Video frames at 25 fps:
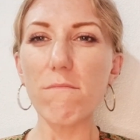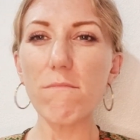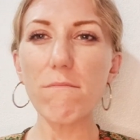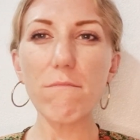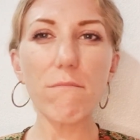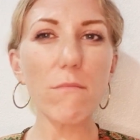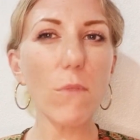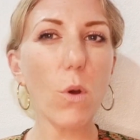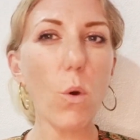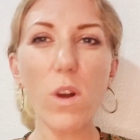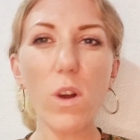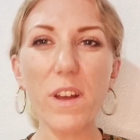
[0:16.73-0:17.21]

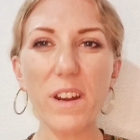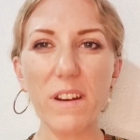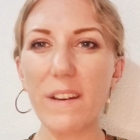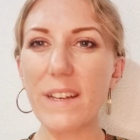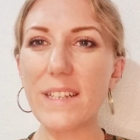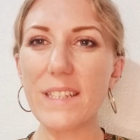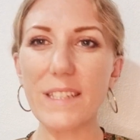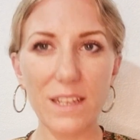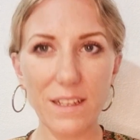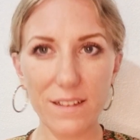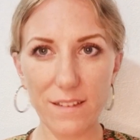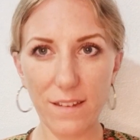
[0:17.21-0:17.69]

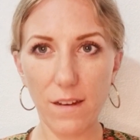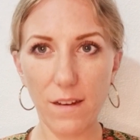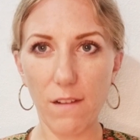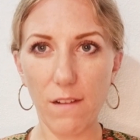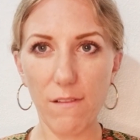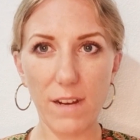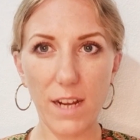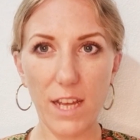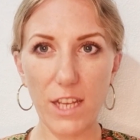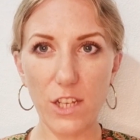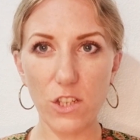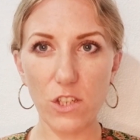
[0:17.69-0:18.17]
organize things in our
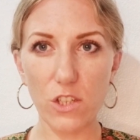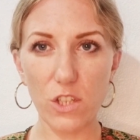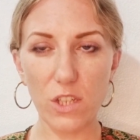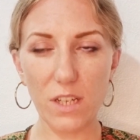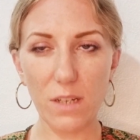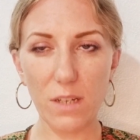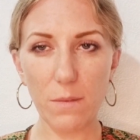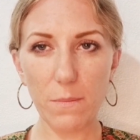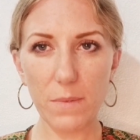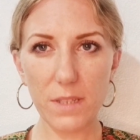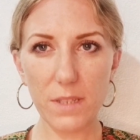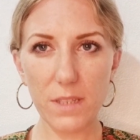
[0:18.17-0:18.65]

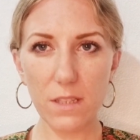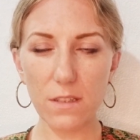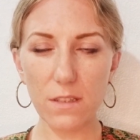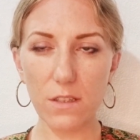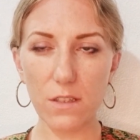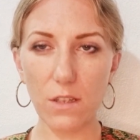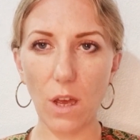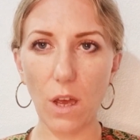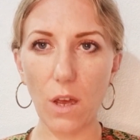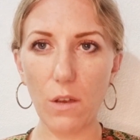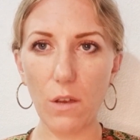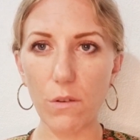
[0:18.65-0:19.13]
relationships.
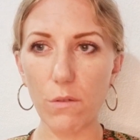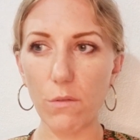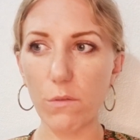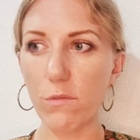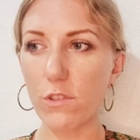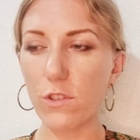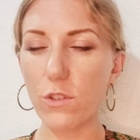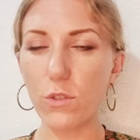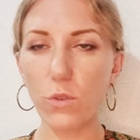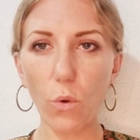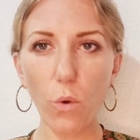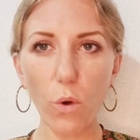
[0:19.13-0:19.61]
So,
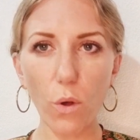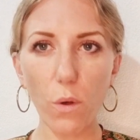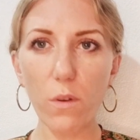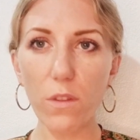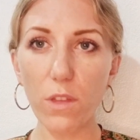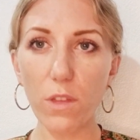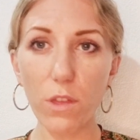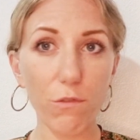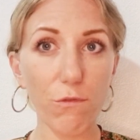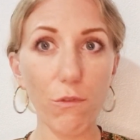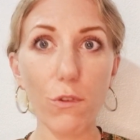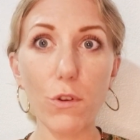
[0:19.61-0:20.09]

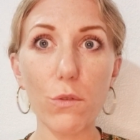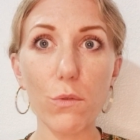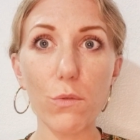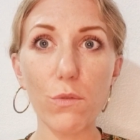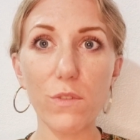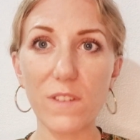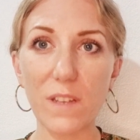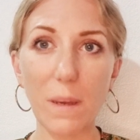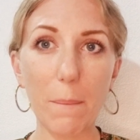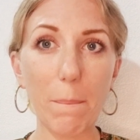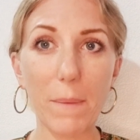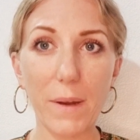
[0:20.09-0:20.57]
sort through
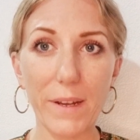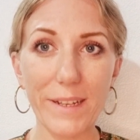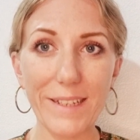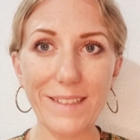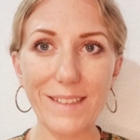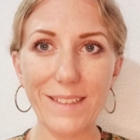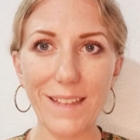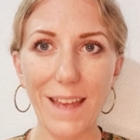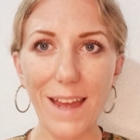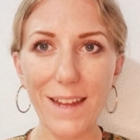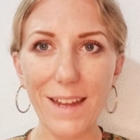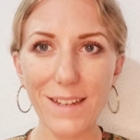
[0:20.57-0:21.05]
some
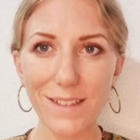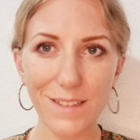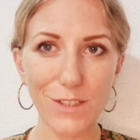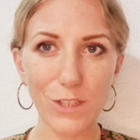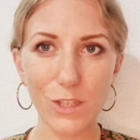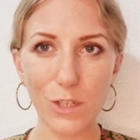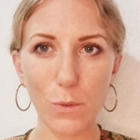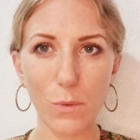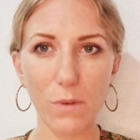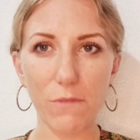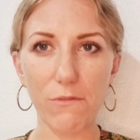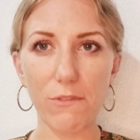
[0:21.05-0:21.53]
mindsets
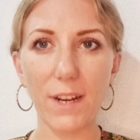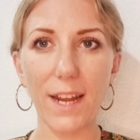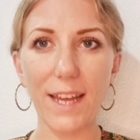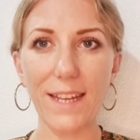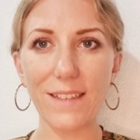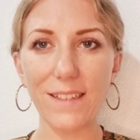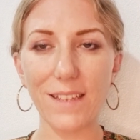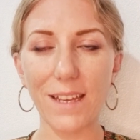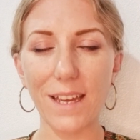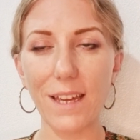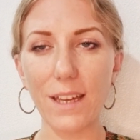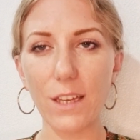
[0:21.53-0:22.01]
to do with
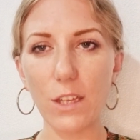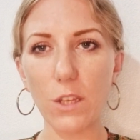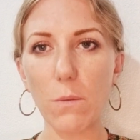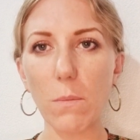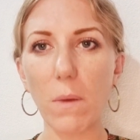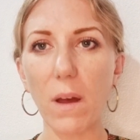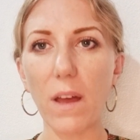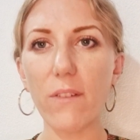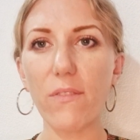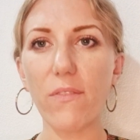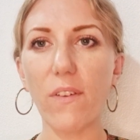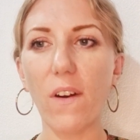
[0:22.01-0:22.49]
relating. You
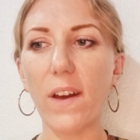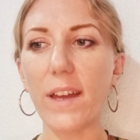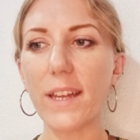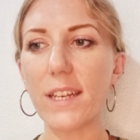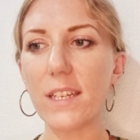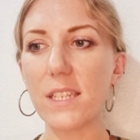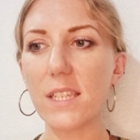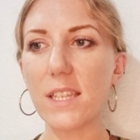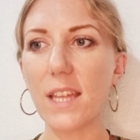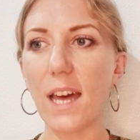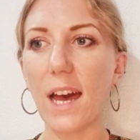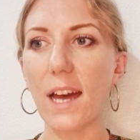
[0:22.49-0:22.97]
might
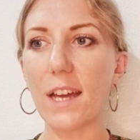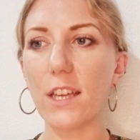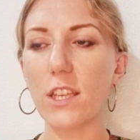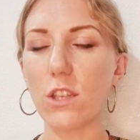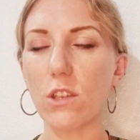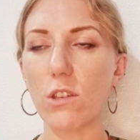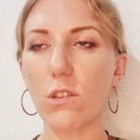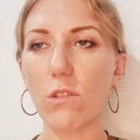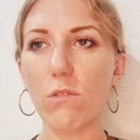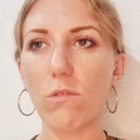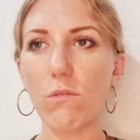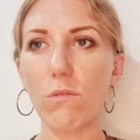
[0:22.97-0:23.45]
find that
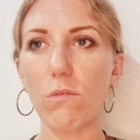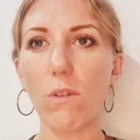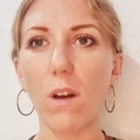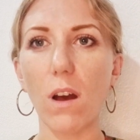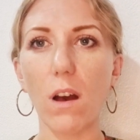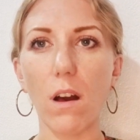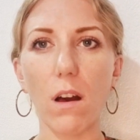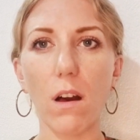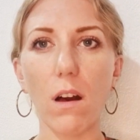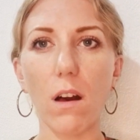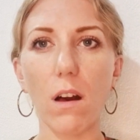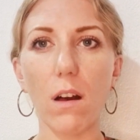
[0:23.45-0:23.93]
you
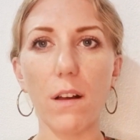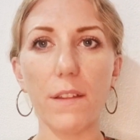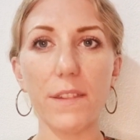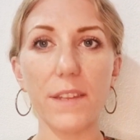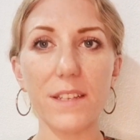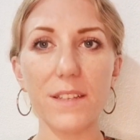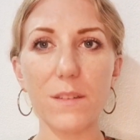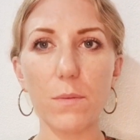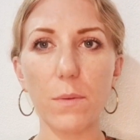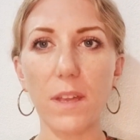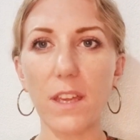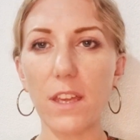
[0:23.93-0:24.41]
are
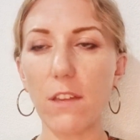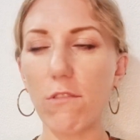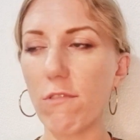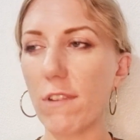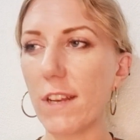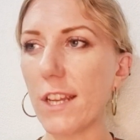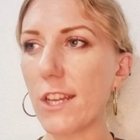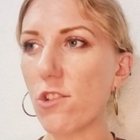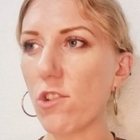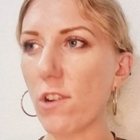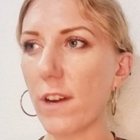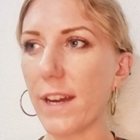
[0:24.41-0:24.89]
this week
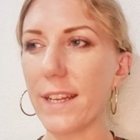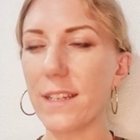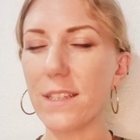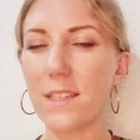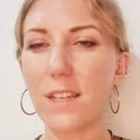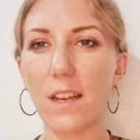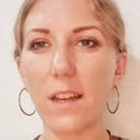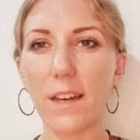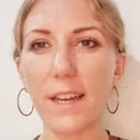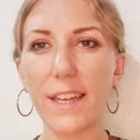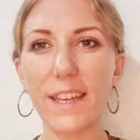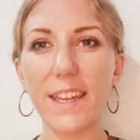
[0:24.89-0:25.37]
really trying
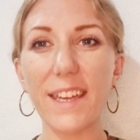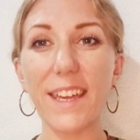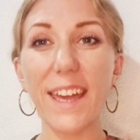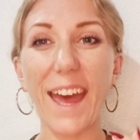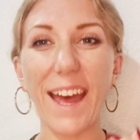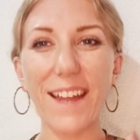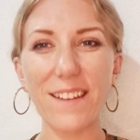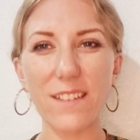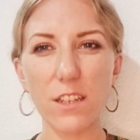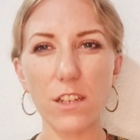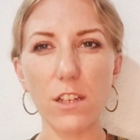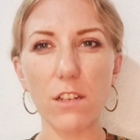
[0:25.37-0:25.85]
to like
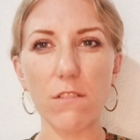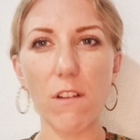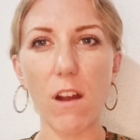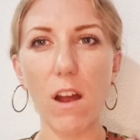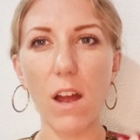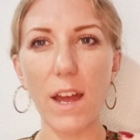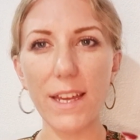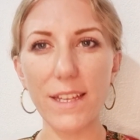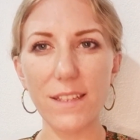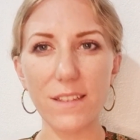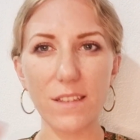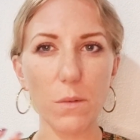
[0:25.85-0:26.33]

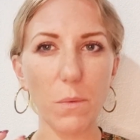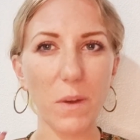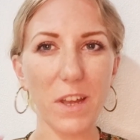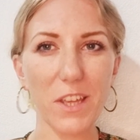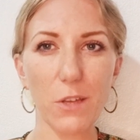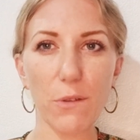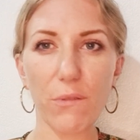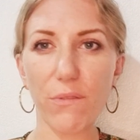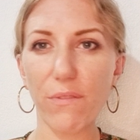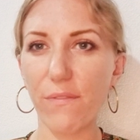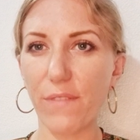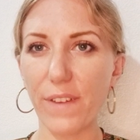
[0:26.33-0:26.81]
categorize the way
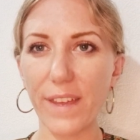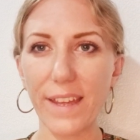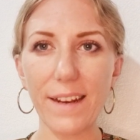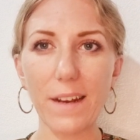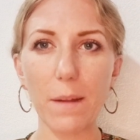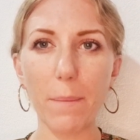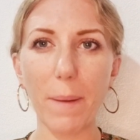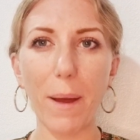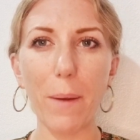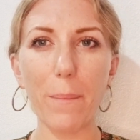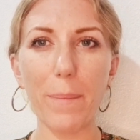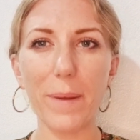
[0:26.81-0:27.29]
you feel
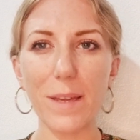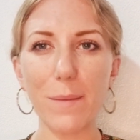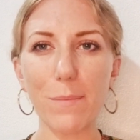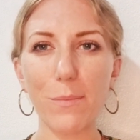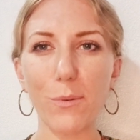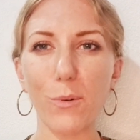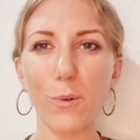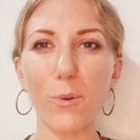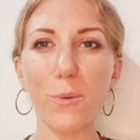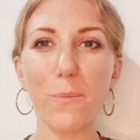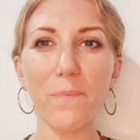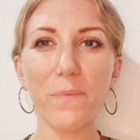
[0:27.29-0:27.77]
about
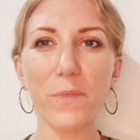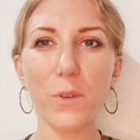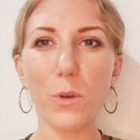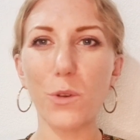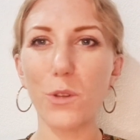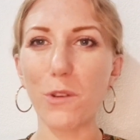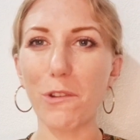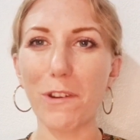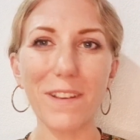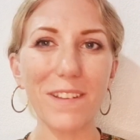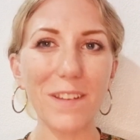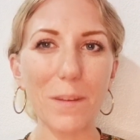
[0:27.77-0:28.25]
people
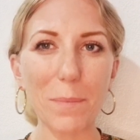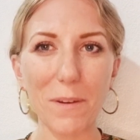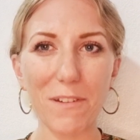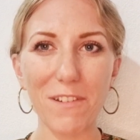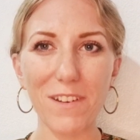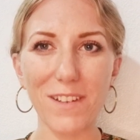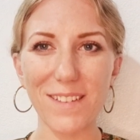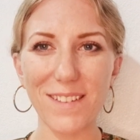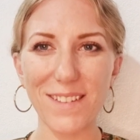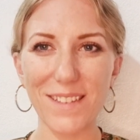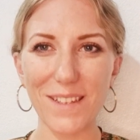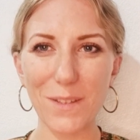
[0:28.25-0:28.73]
or your
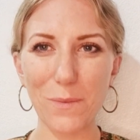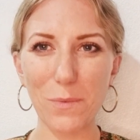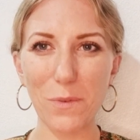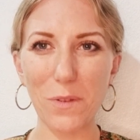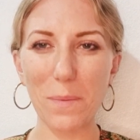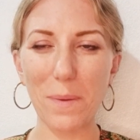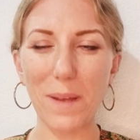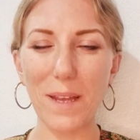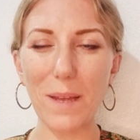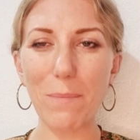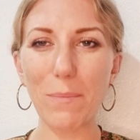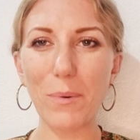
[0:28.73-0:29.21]
experiences
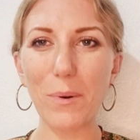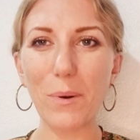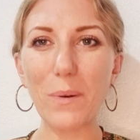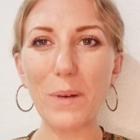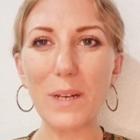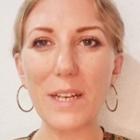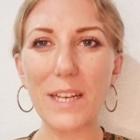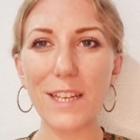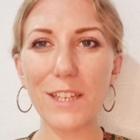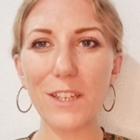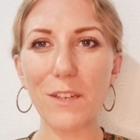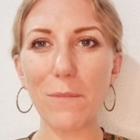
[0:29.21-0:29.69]
with
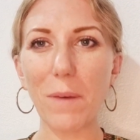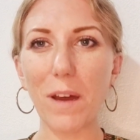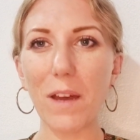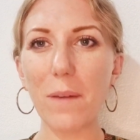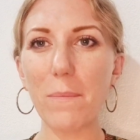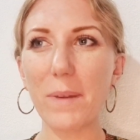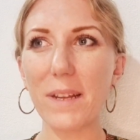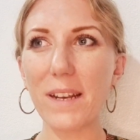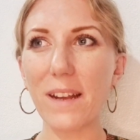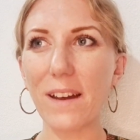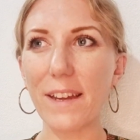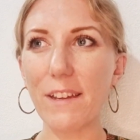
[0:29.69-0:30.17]
people. You
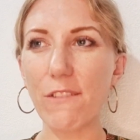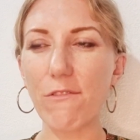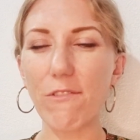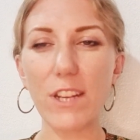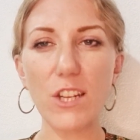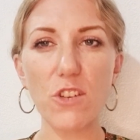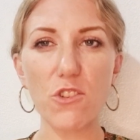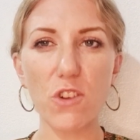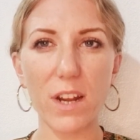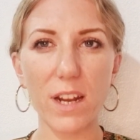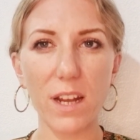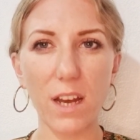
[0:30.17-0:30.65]
might be like
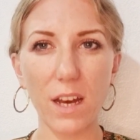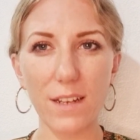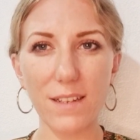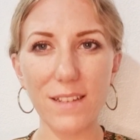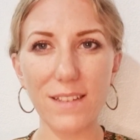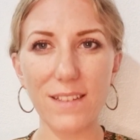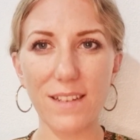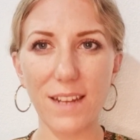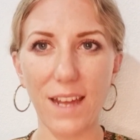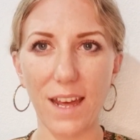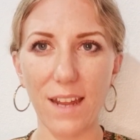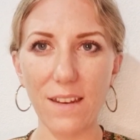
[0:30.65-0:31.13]
really trying to
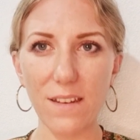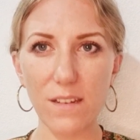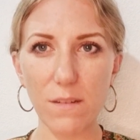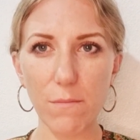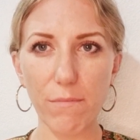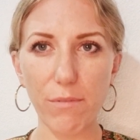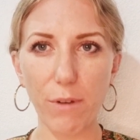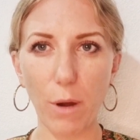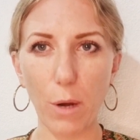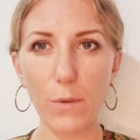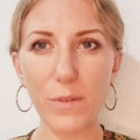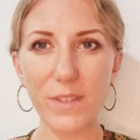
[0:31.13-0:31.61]
understand
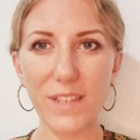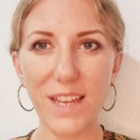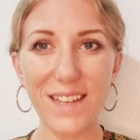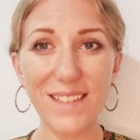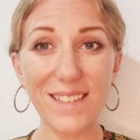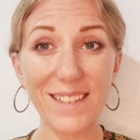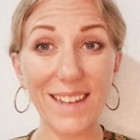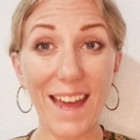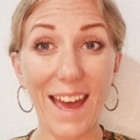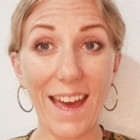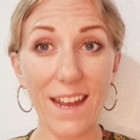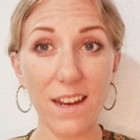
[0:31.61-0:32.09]
and
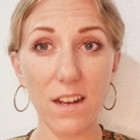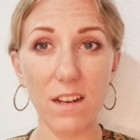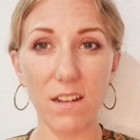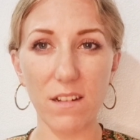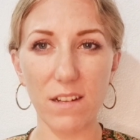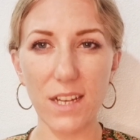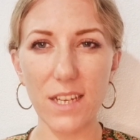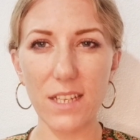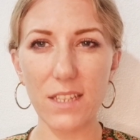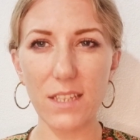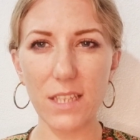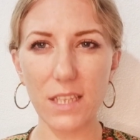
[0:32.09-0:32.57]
process and
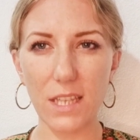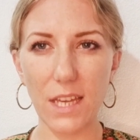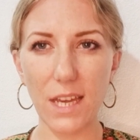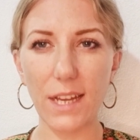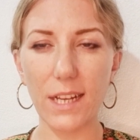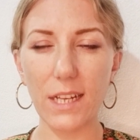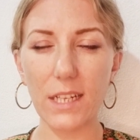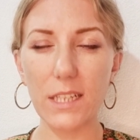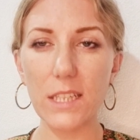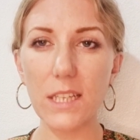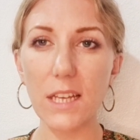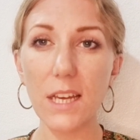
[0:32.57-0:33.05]
analyze
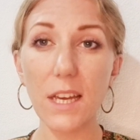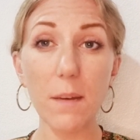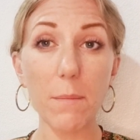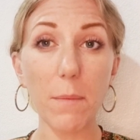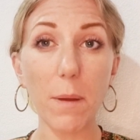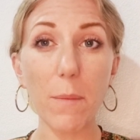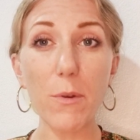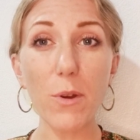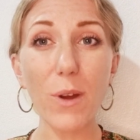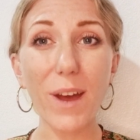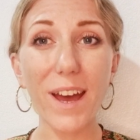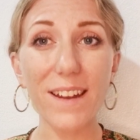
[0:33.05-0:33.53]
things.
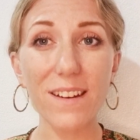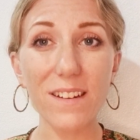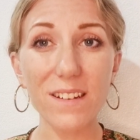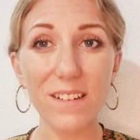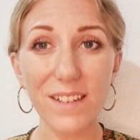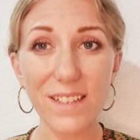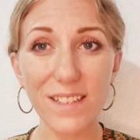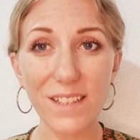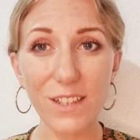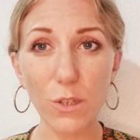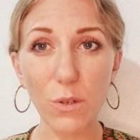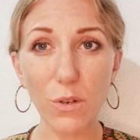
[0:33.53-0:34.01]
Maybe you're
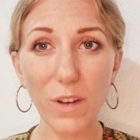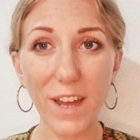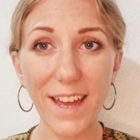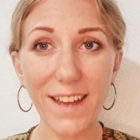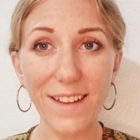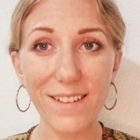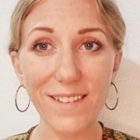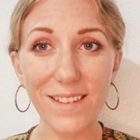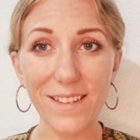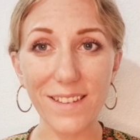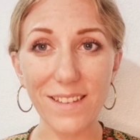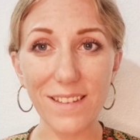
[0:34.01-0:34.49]
analyzing your
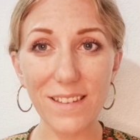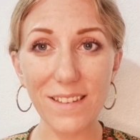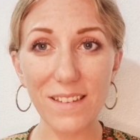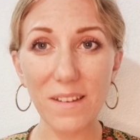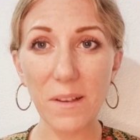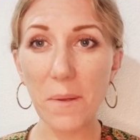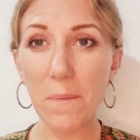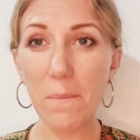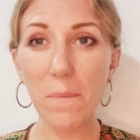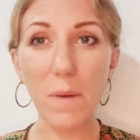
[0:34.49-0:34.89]
exes.